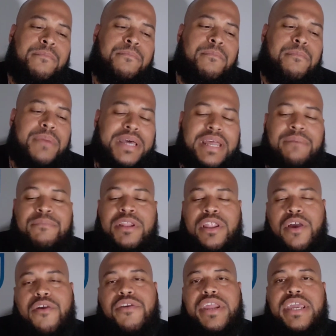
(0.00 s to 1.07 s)
But I'm
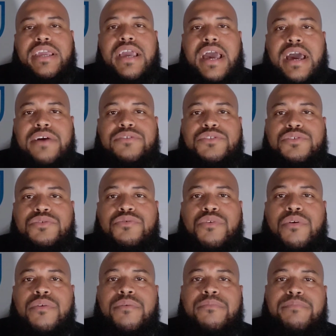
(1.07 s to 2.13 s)
learning how to
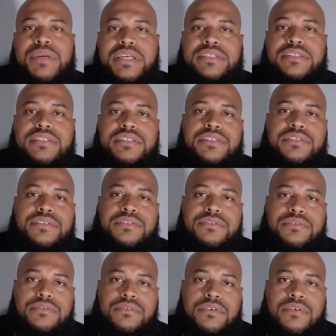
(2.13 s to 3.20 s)
grow a business
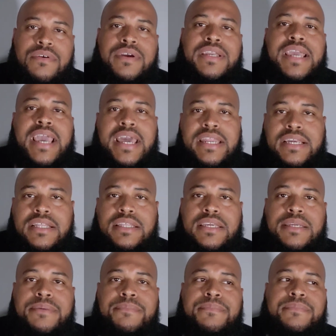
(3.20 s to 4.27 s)
organically,